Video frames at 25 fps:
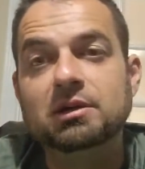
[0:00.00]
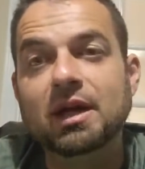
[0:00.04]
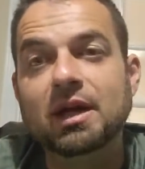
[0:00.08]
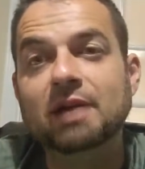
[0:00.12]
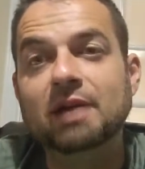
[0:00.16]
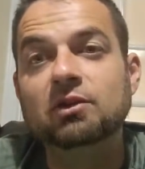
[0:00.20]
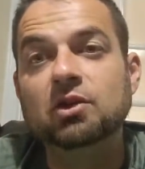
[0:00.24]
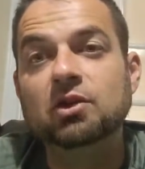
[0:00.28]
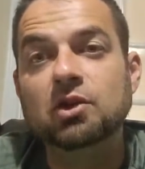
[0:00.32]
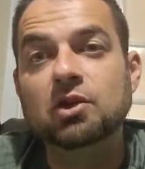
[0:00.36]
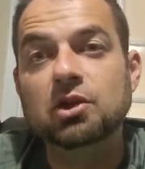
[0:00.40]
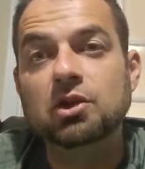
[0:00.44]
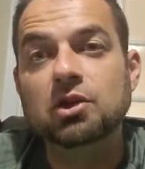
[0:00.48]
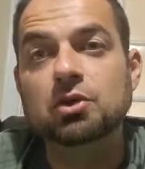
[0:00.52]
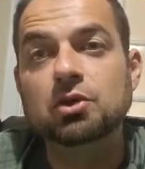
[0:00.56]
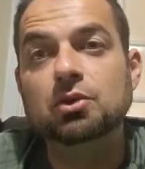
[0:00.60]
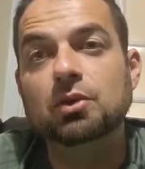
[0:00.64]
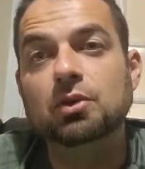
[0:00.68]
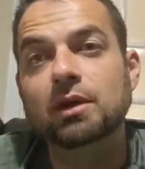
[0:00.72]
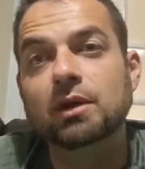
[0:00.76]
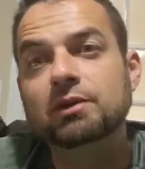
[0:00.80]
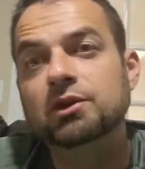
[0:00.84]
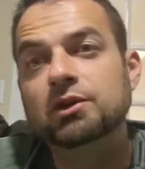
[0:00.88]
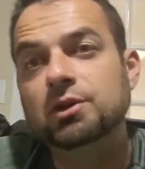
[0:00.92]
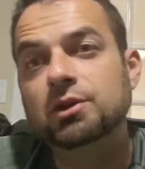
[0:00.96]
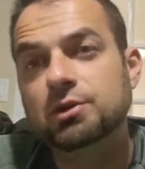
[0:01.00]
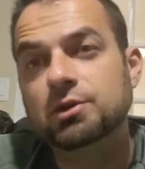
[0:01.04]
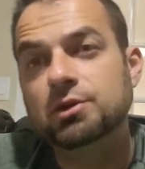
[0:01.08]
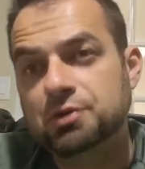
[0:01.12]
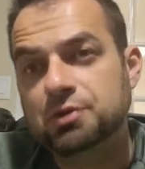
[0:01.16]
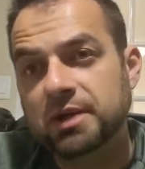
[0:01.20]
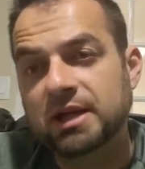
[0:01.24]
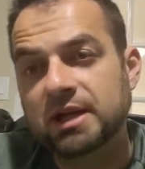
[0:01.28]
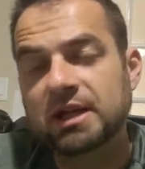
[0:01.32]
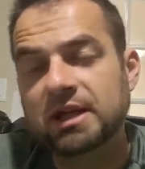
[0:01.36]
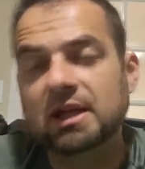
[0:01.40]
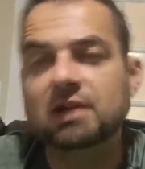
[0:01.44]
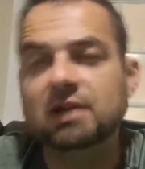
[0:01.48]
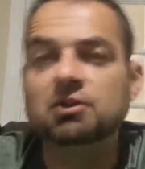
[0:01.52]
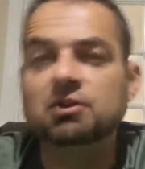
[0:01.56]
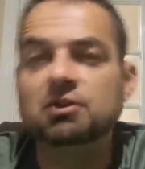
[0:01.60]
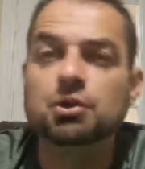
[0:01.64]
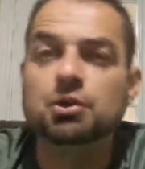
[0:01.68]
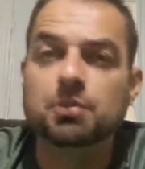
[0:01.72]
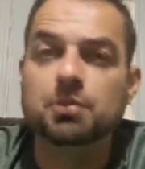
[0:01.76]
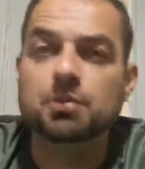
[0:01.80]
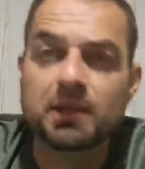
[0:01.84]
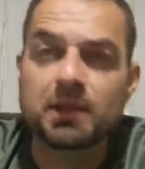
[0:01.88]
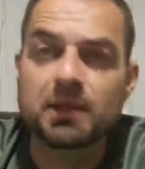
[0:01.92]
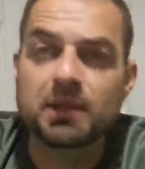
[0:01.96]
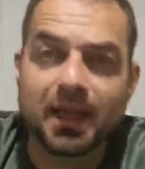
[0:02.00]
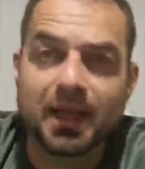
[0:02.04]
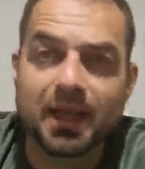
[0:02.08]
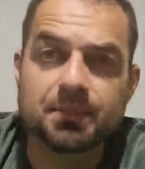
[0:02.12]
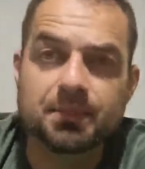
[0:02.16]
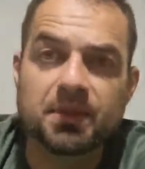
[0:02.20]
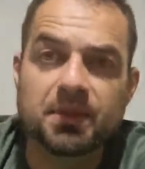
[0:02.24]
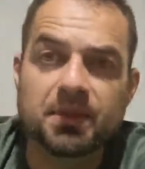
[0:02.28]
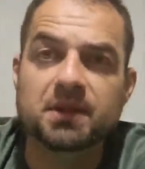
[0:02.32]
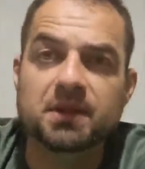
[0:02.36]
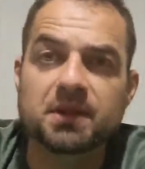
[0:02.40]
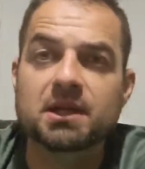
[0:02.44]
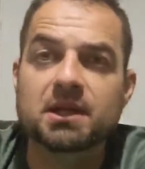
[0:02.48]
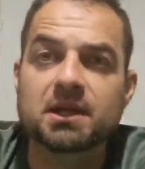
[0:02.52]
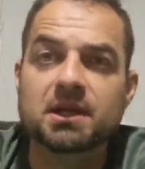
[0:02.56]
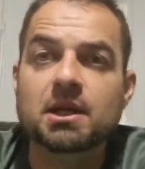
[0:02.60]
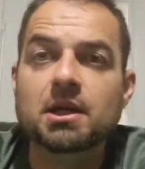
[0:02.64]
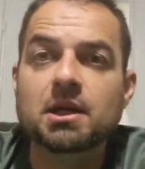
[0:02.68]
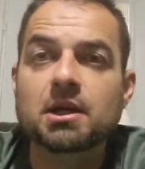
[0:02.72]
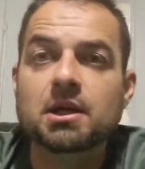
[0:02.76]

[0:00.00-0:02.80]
and to you and to your training and to your reliability.